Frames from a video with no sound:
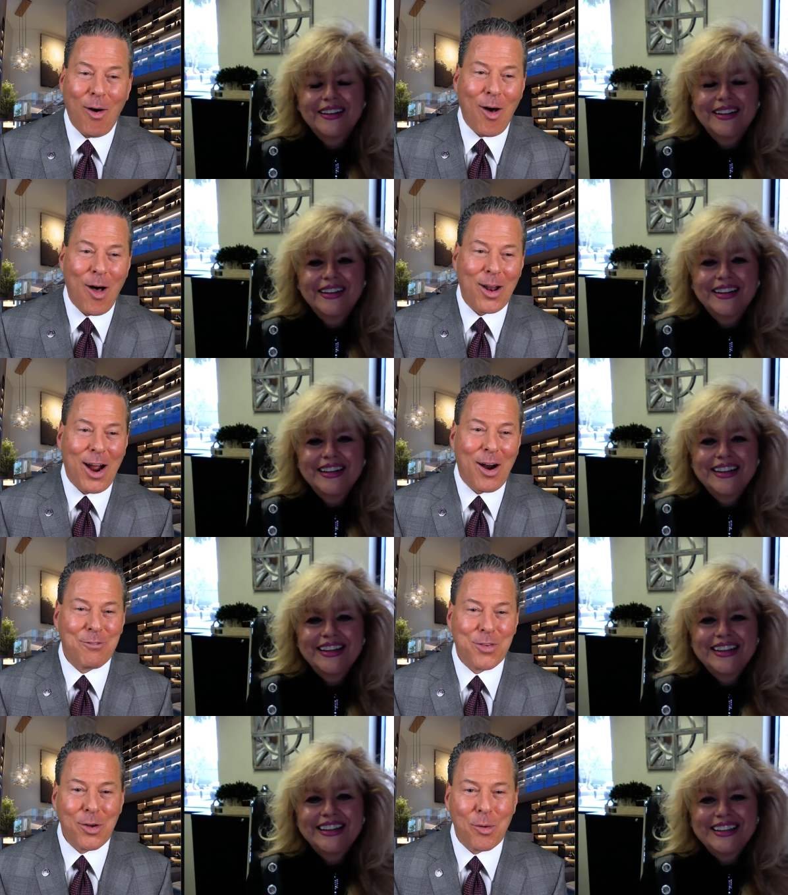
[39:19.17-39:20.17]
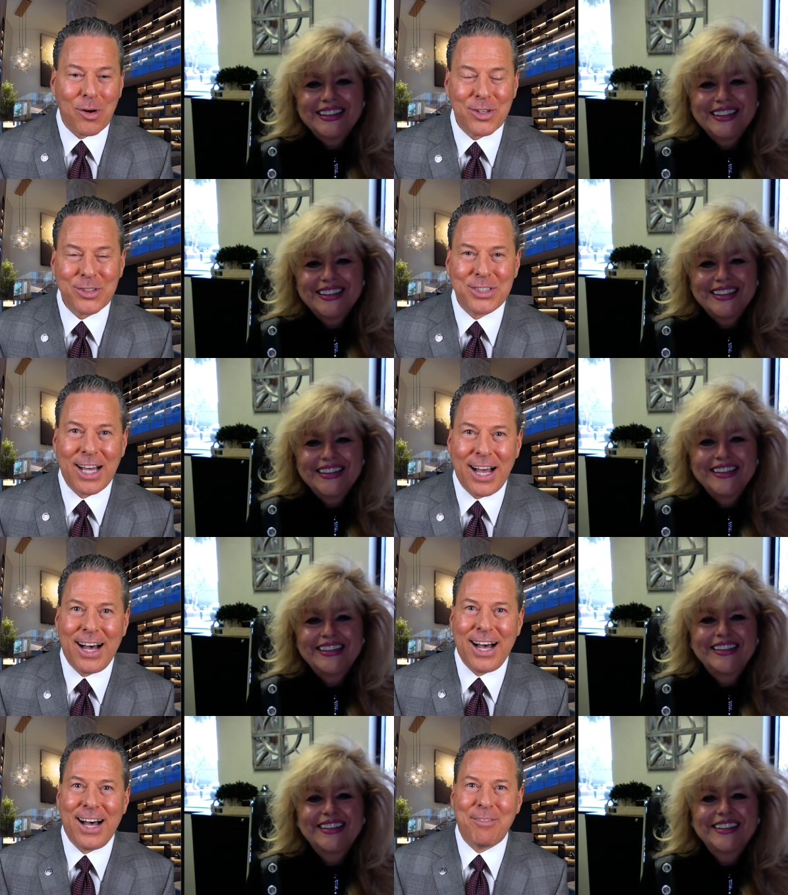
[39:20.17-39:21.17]
Speaker 1: all our viewers
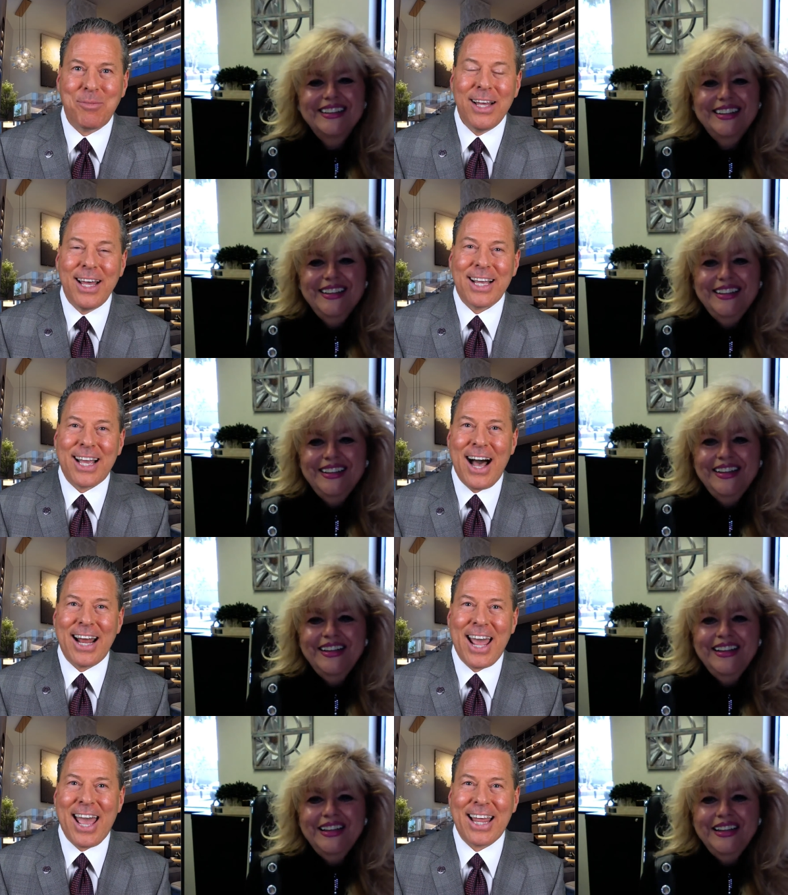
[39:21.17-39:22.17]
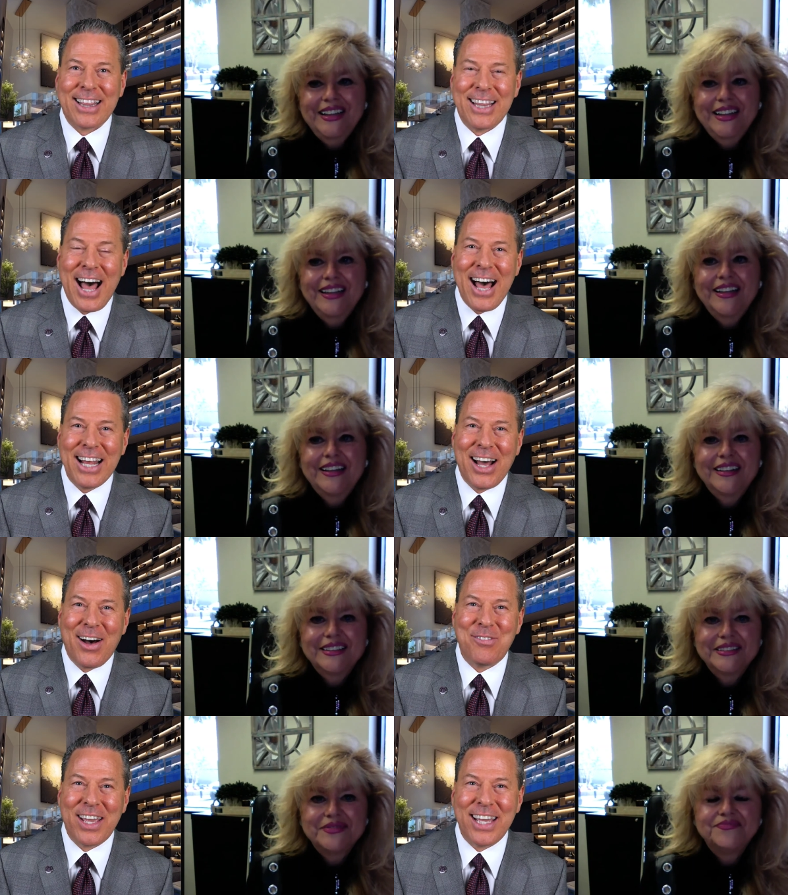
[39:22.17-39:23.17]
um, got a lot
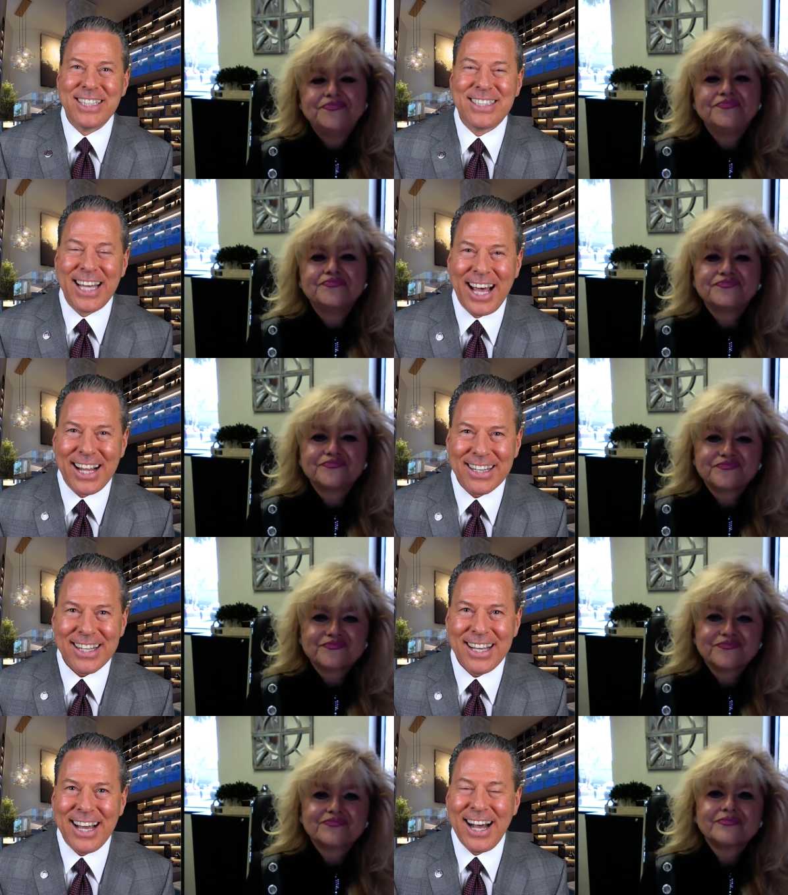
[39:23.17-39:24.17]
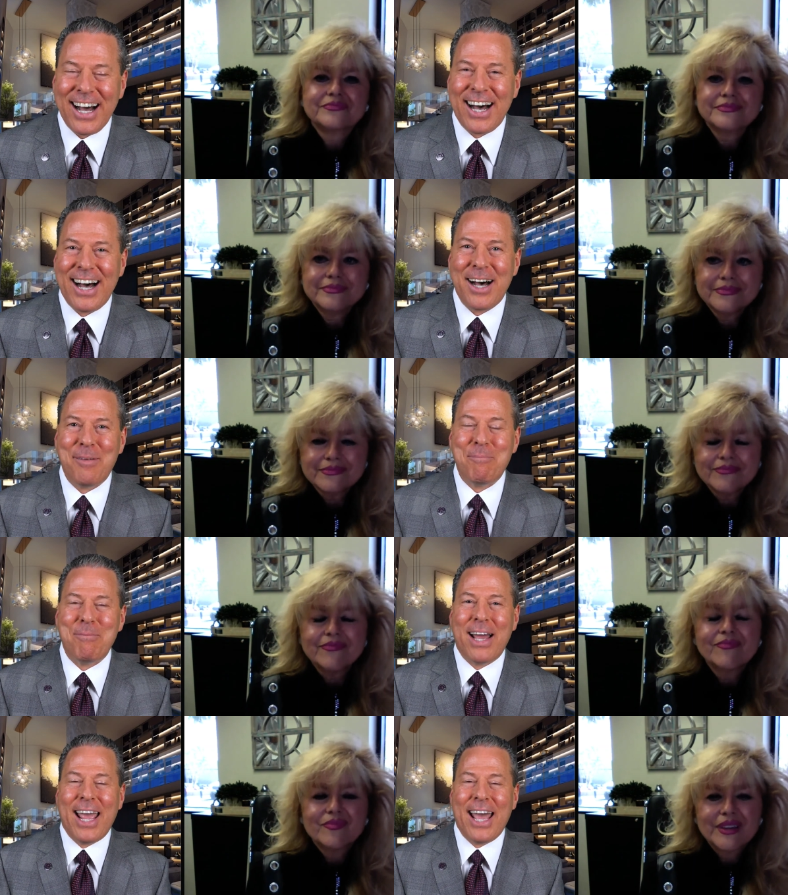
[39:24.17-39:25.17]
of intel
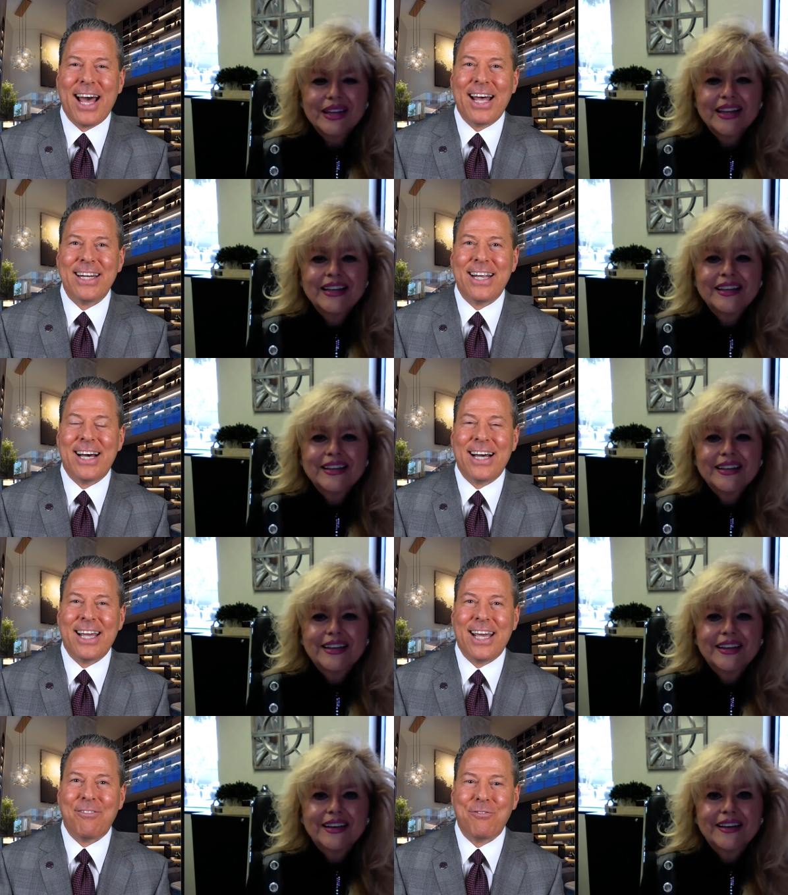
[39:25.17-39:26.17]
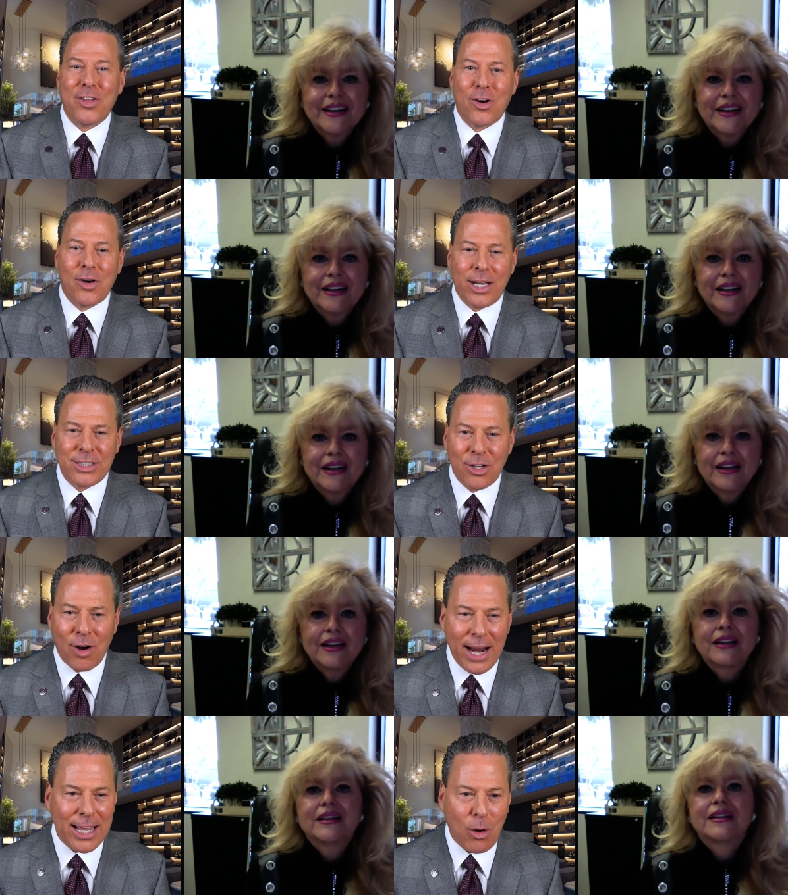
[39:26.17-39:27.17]
um, and uh, if there is
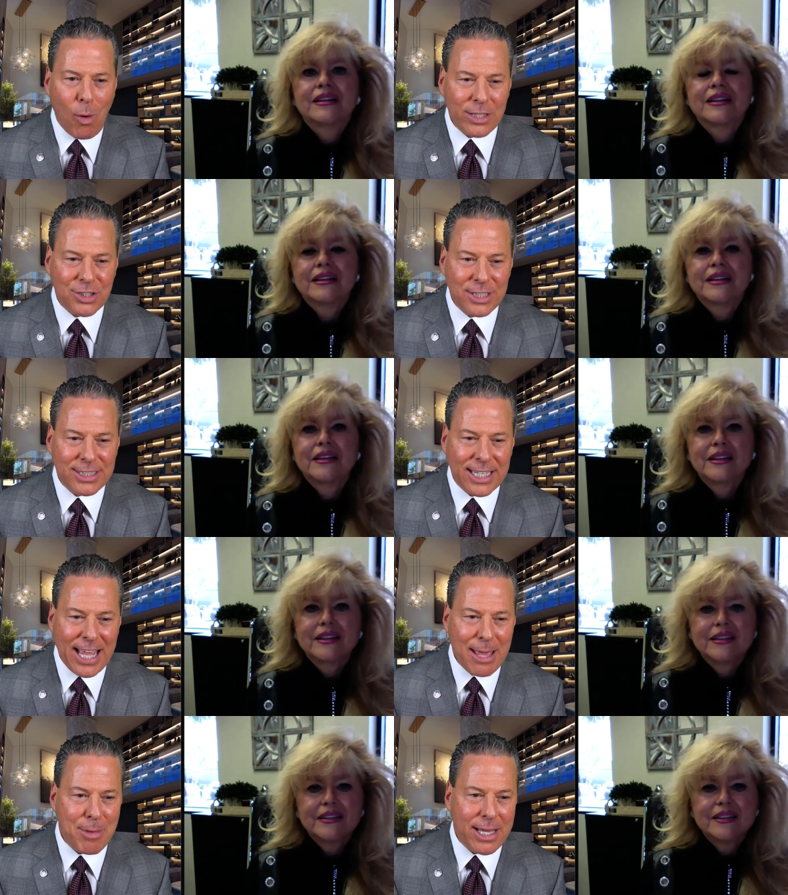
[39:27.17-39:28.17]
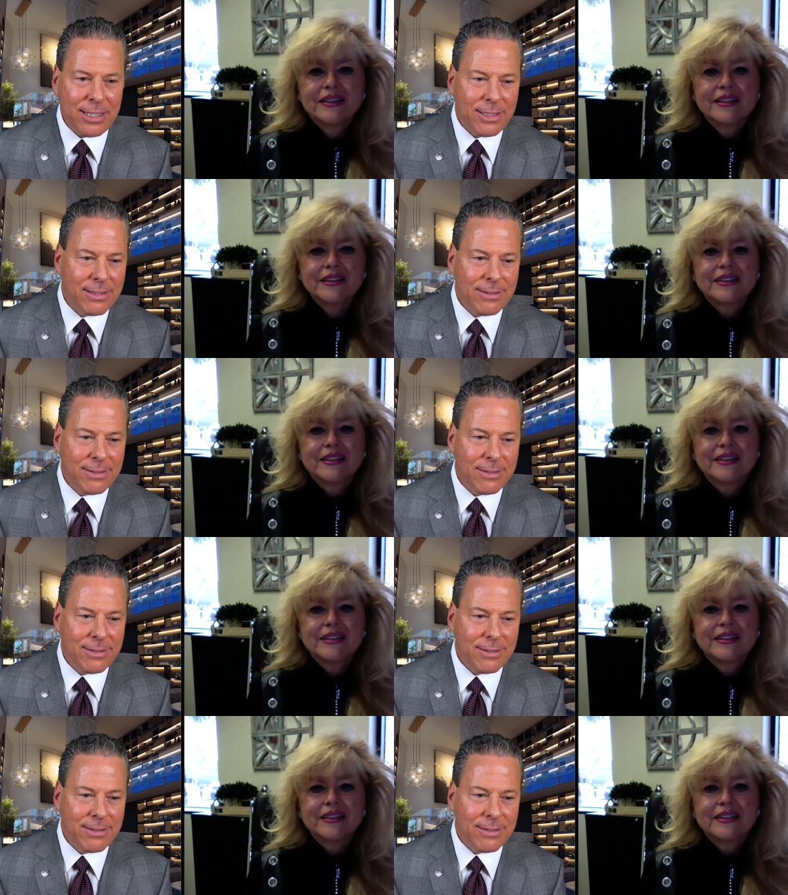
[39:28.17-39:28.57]
there any questions that came in?